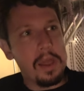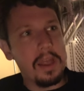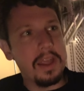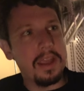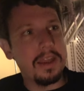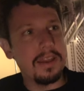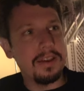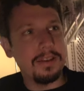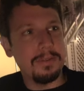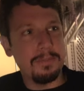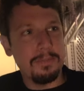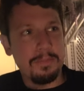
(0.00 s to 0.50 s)

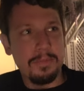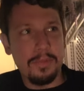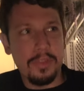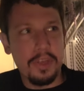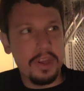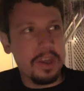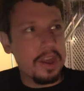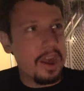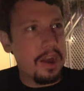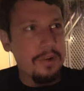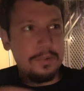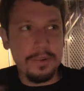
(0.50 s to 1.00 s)
And
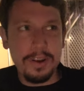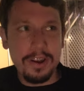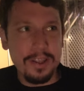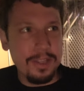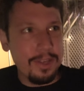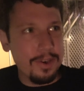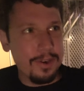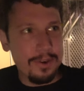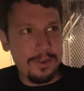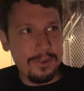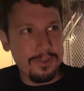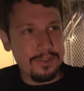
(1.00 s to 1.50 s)
they got rid of
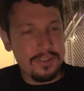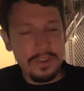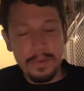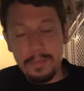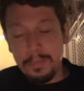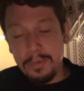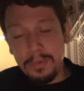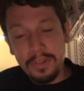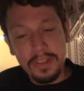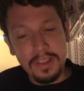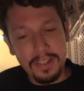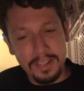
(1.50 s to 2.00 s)
those
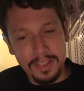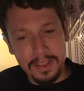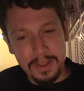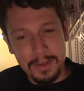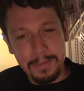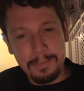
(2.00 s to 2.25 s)
completely,